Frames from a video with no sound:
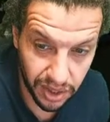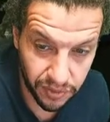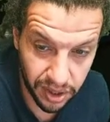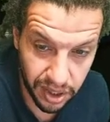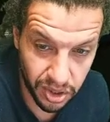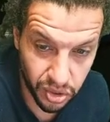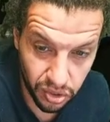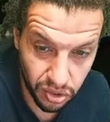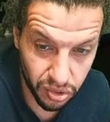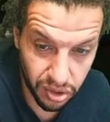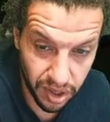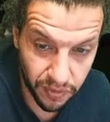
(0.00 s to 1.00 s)
Definitely no
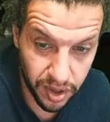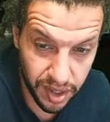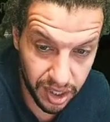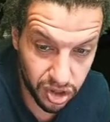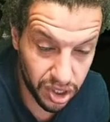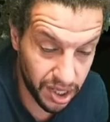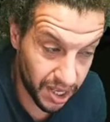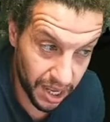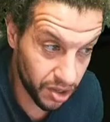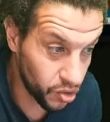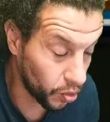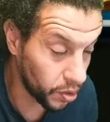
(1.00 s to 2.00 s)
good. If he literally
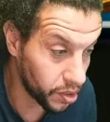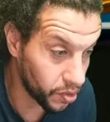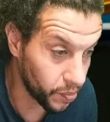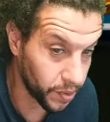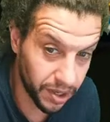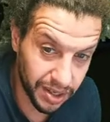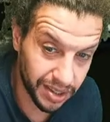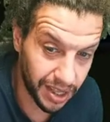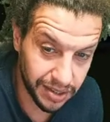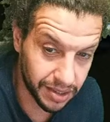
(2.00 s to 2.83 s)
gained only 3 billion,